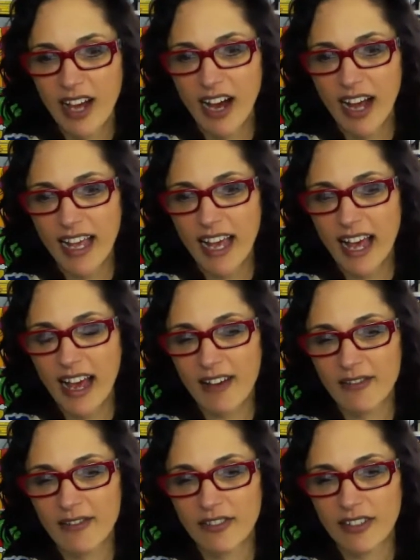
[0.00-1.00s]
I
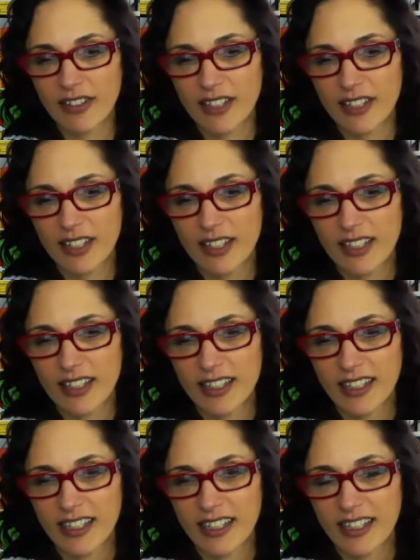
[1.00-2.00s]
have.
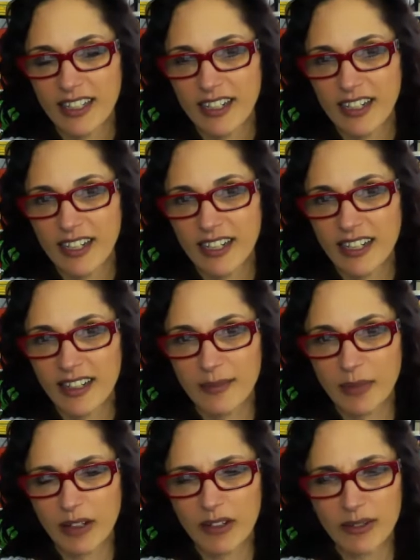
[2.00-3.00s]

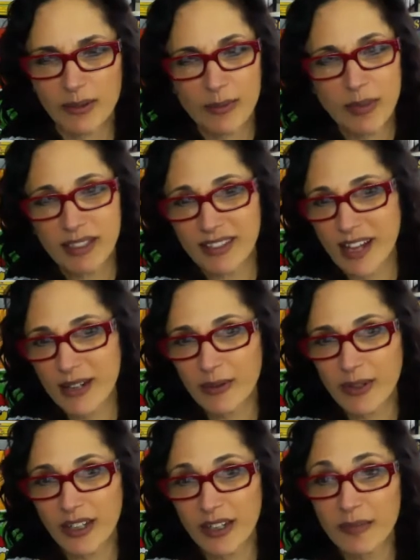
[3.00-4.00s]
It would be a lot of
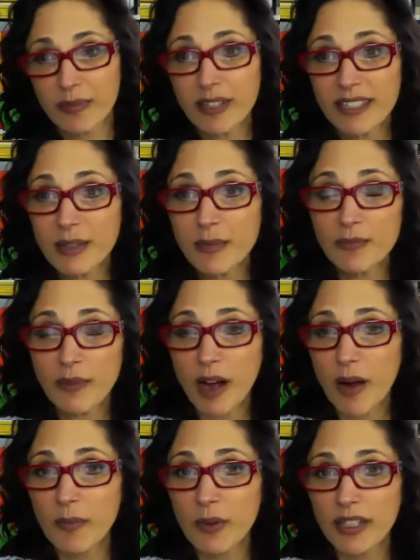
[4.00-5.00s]
work, and plus
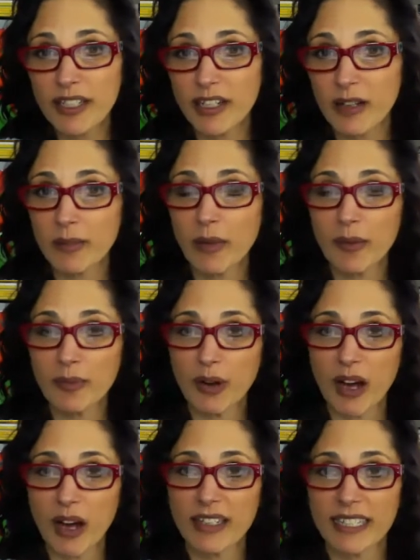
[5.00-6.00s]
I'm working on my
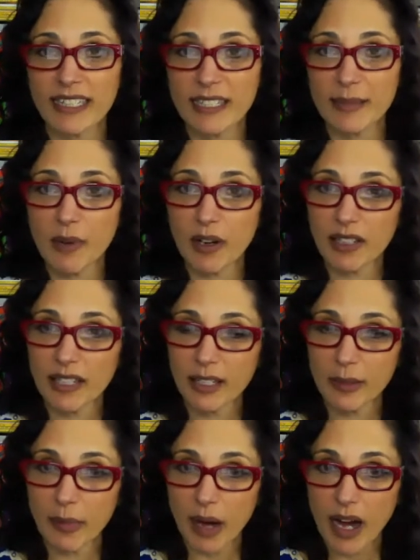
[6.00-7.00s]
product, Easy Marketing
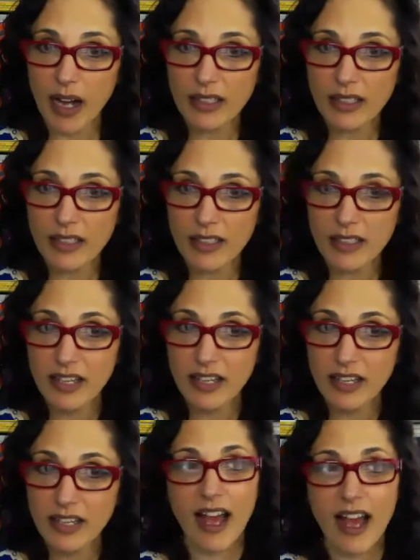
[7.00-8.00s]
in a Box,
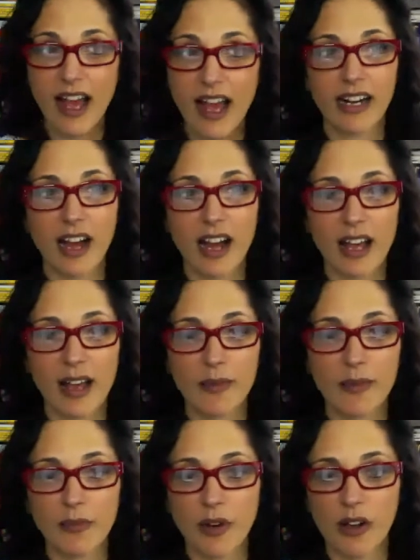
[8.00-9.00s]
and
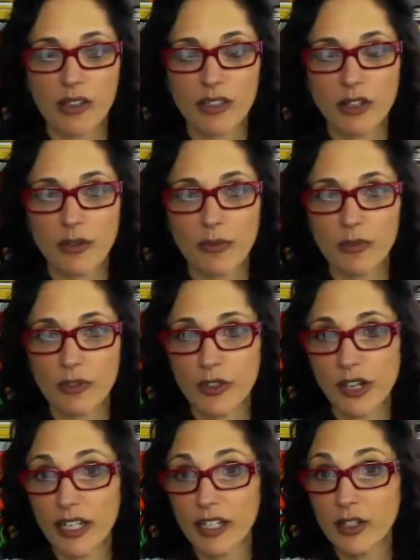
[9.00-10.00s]
I'm also
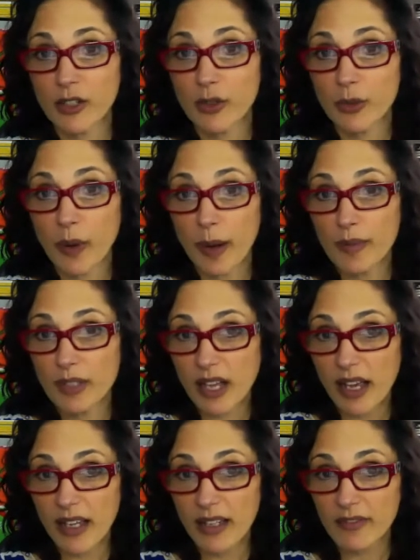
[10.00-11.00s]
creating a new
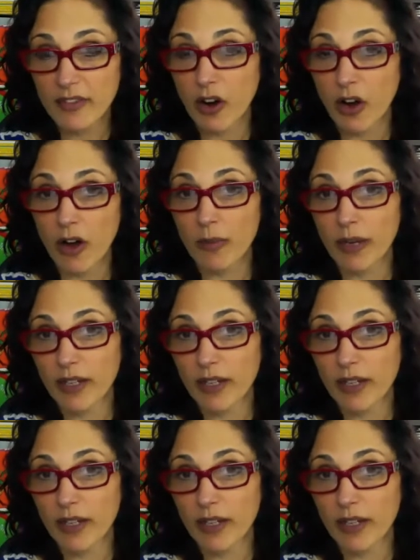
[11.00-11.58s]
website for all my